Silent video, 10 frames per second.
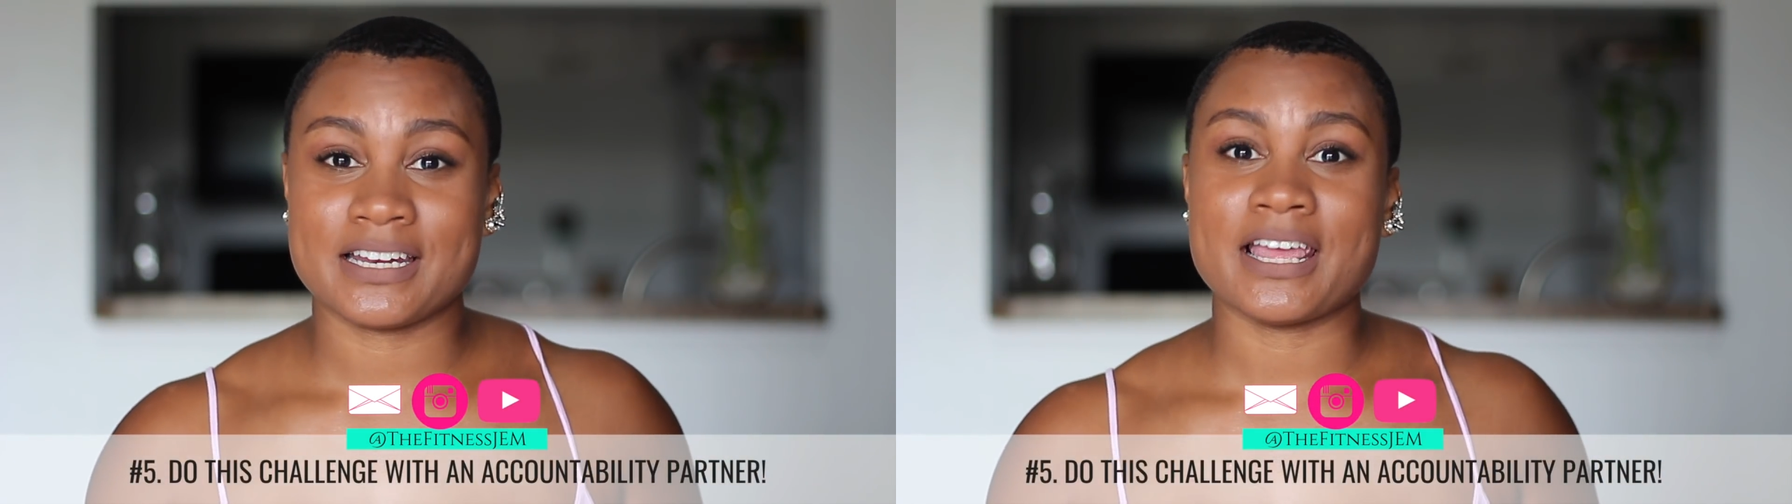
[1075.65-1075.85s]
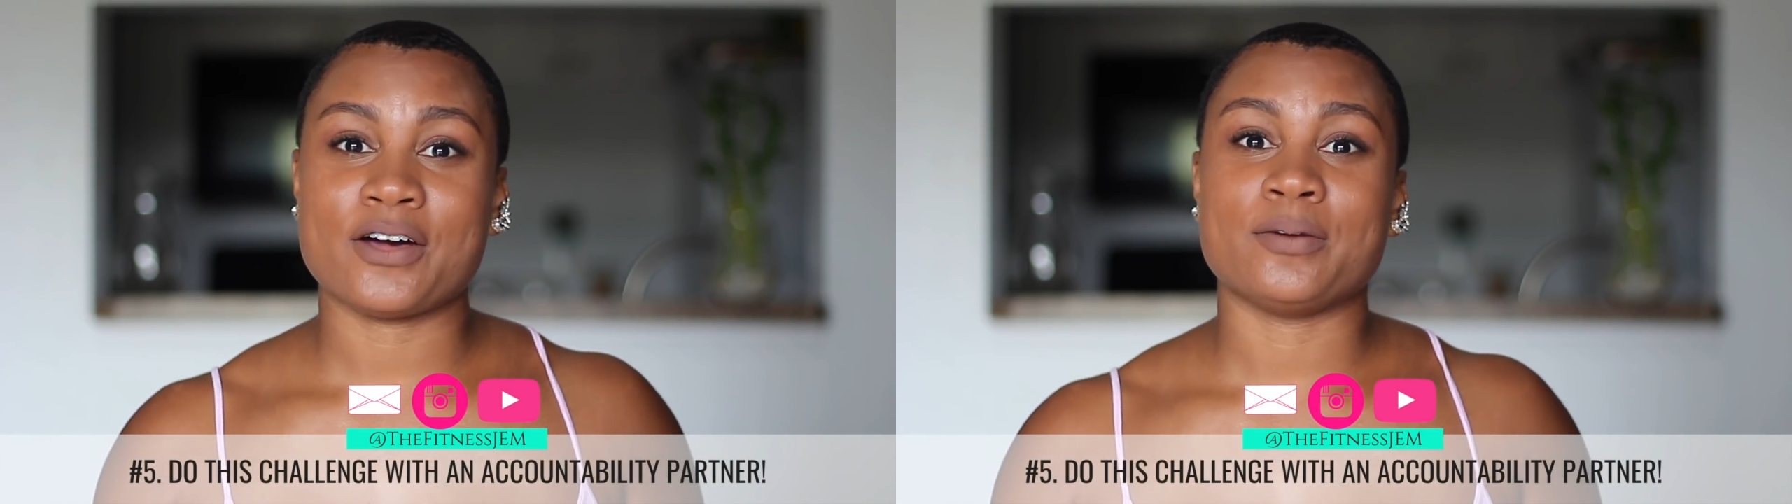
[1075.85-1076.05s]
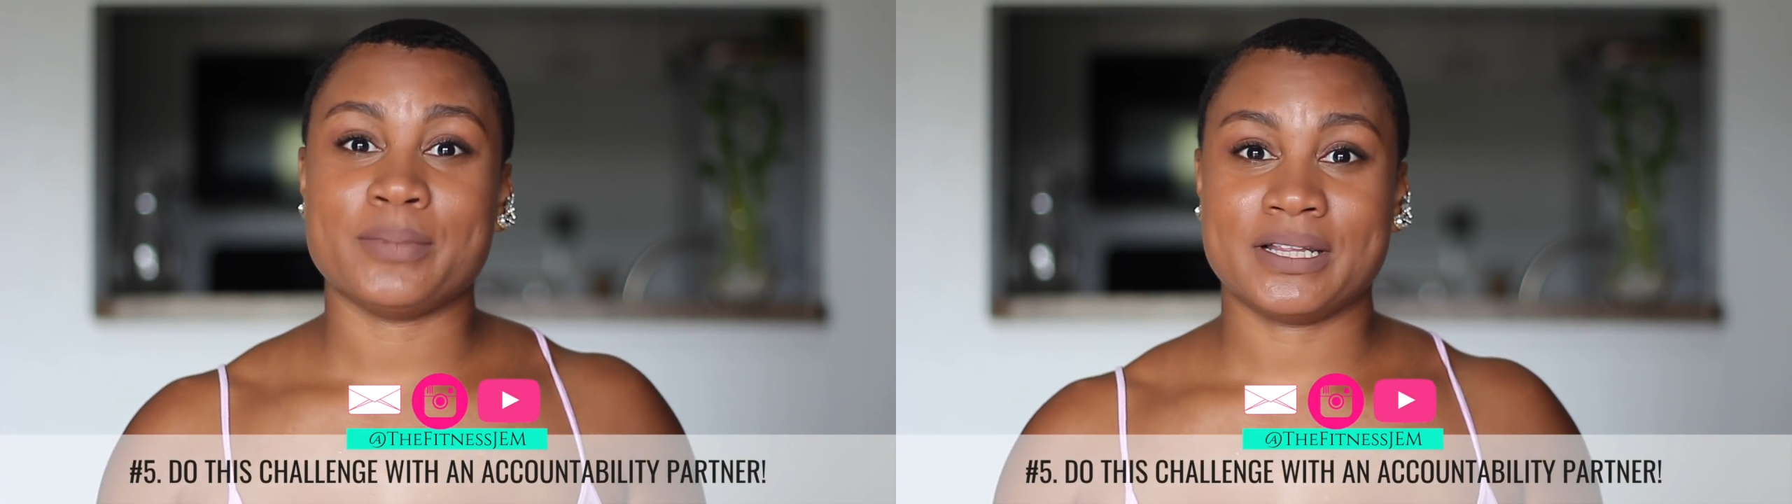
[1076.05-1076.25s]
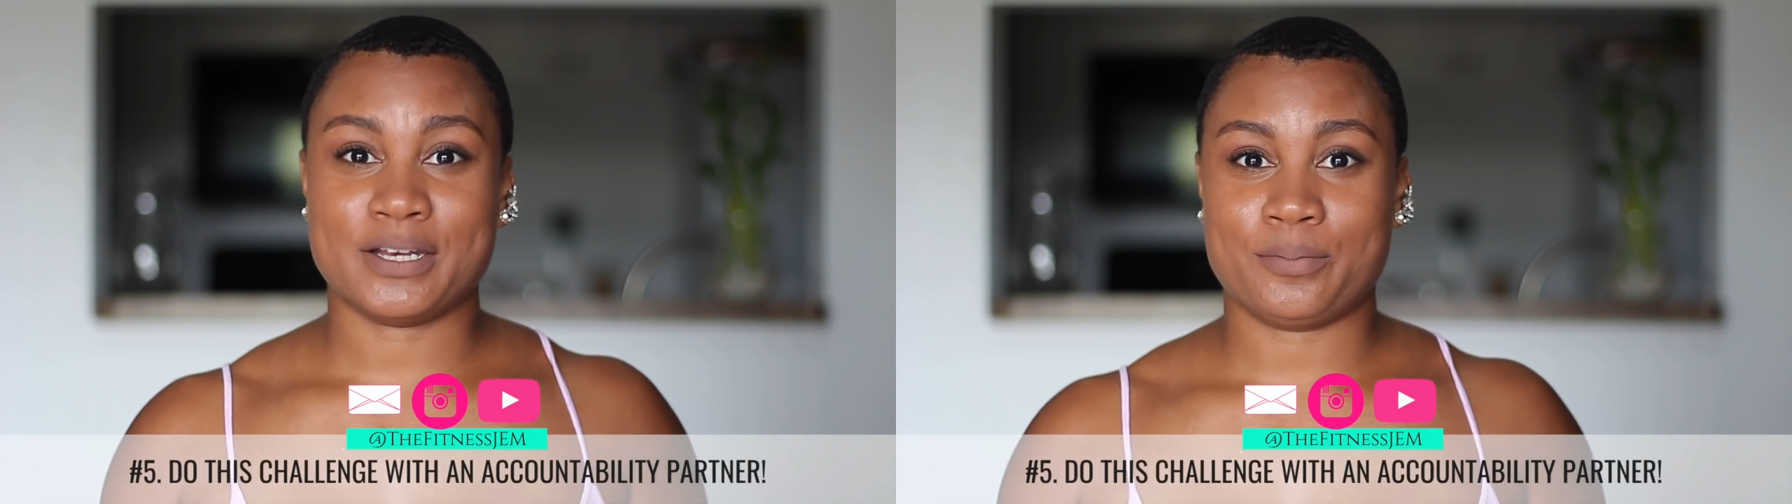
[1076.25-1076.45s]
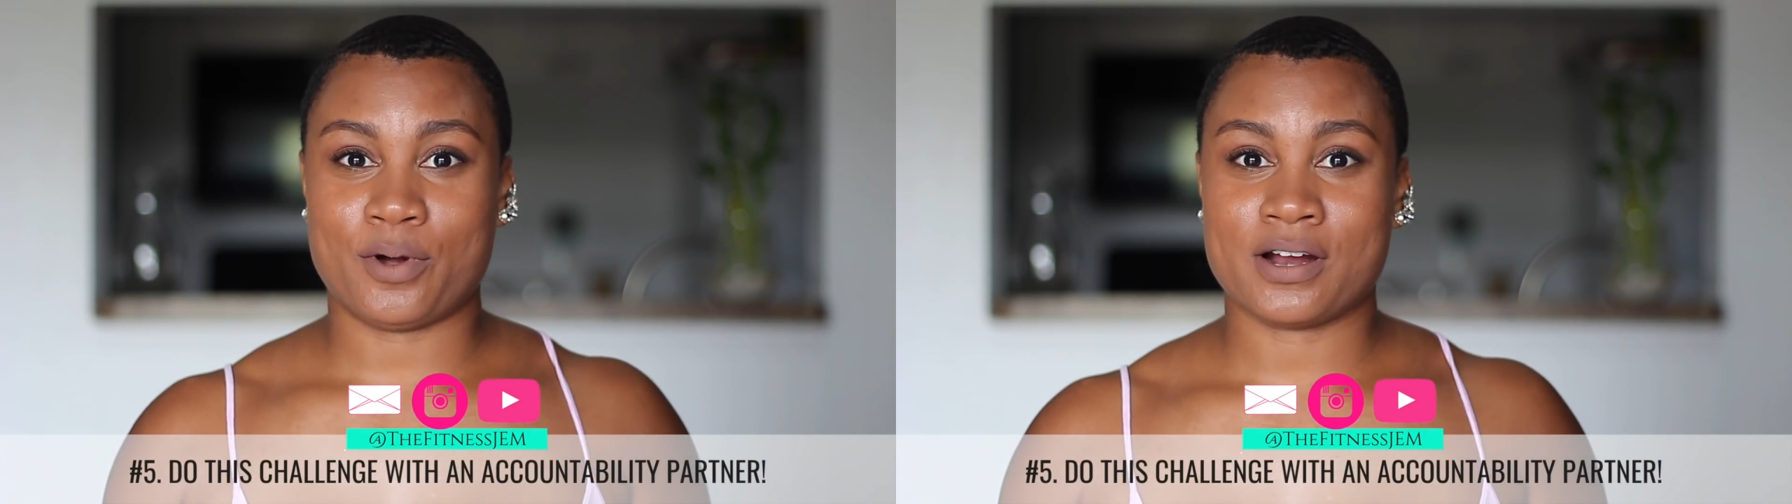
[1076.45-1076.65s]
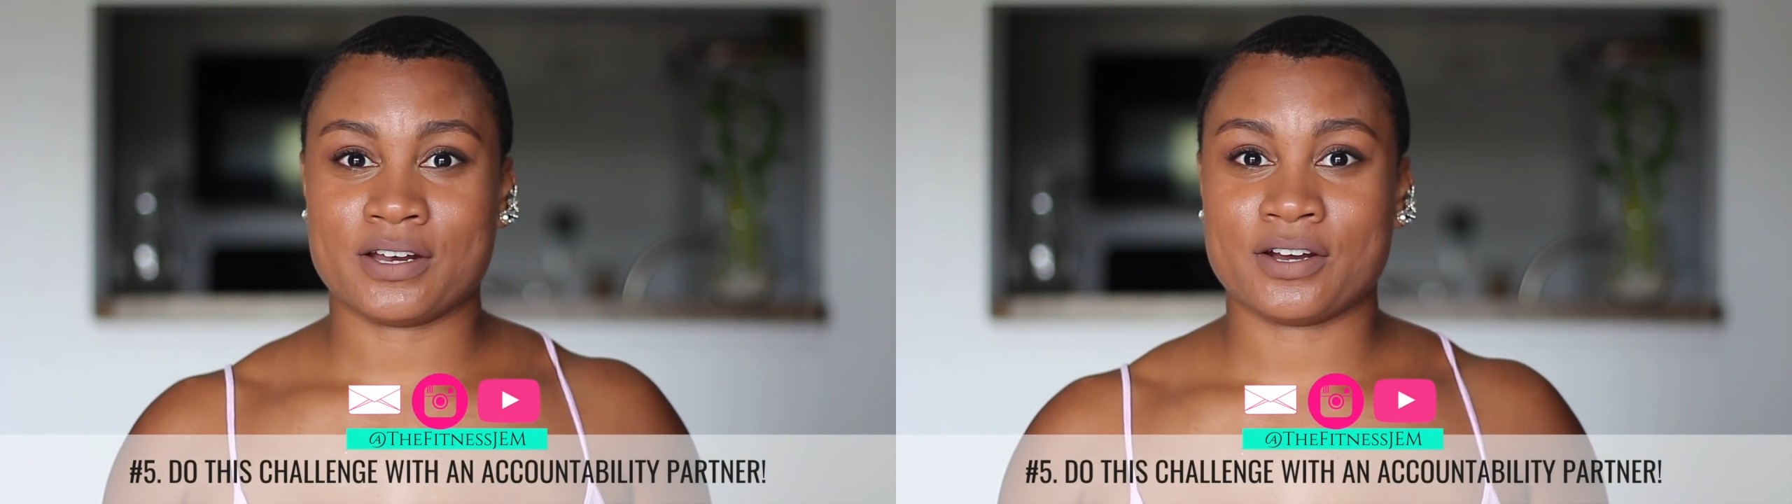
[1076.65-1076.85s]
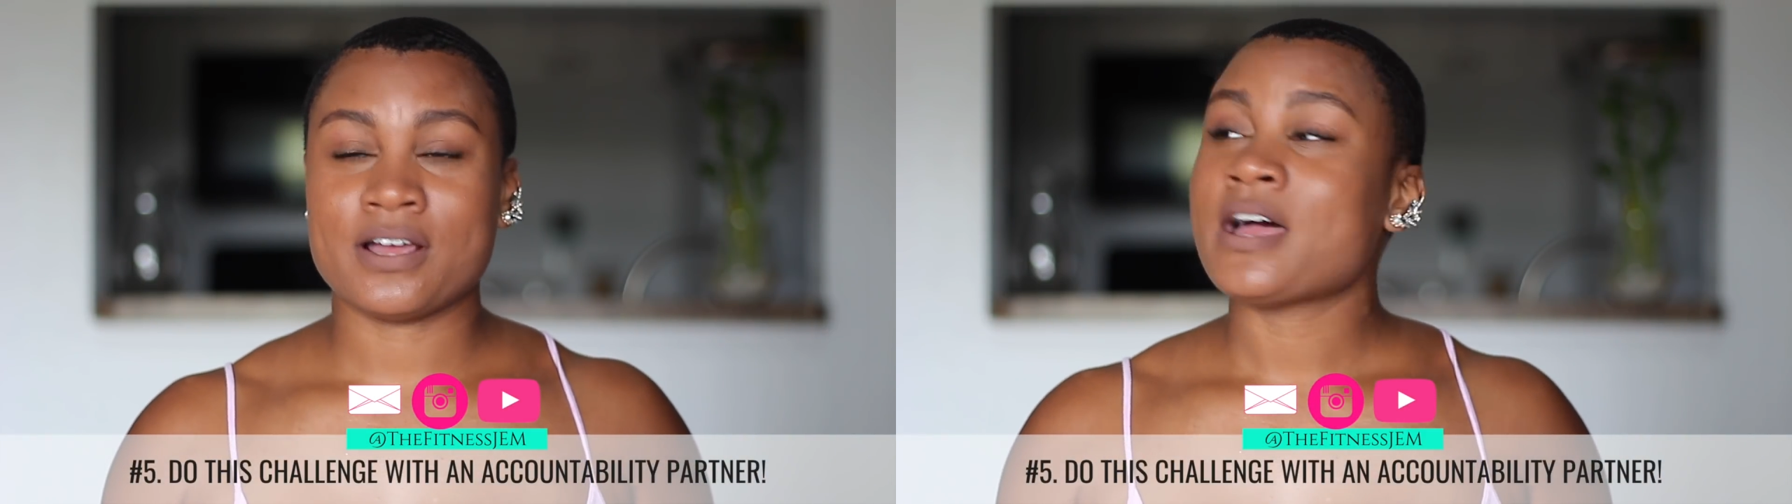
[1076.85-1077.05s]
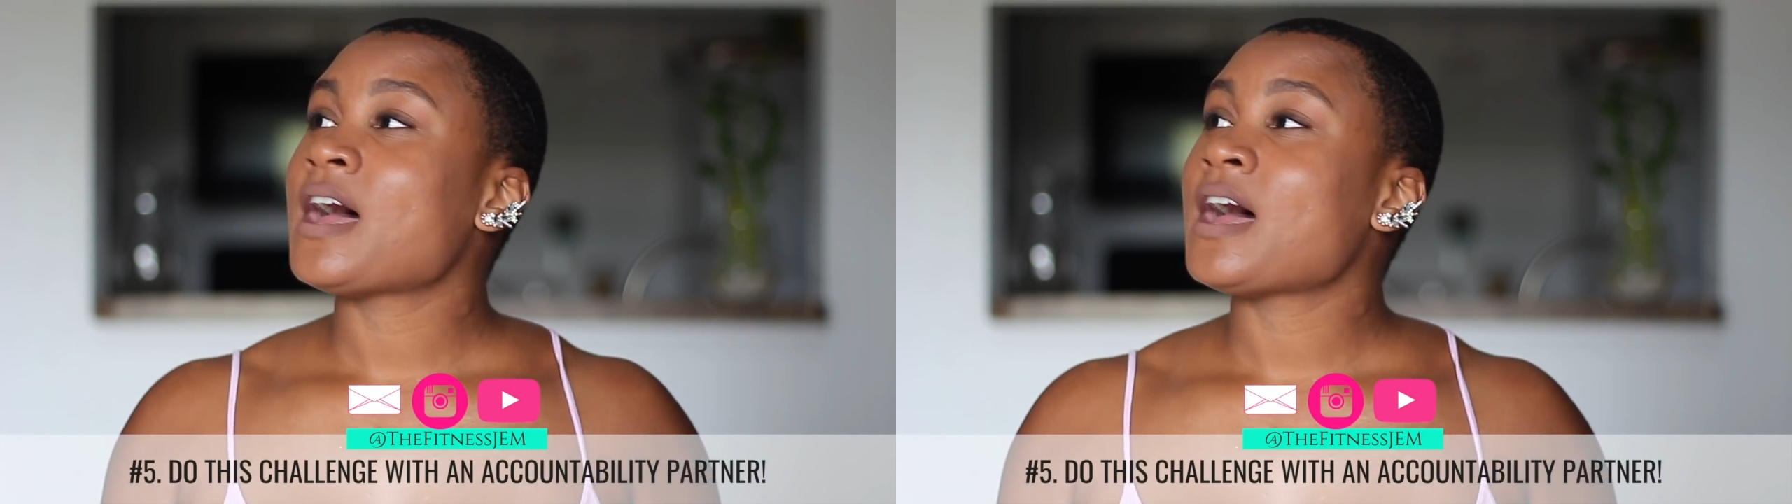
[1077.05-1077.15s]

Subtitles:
accountability partner.